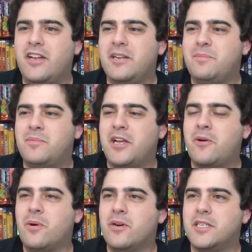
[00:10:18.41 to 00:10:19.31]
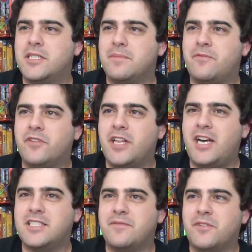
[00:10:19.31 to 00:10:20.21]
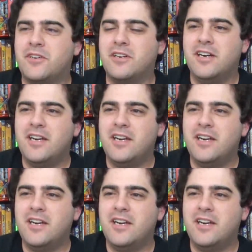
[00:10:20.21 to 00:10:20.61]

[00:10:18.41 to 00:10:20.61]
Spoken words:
They quoted some philosopher,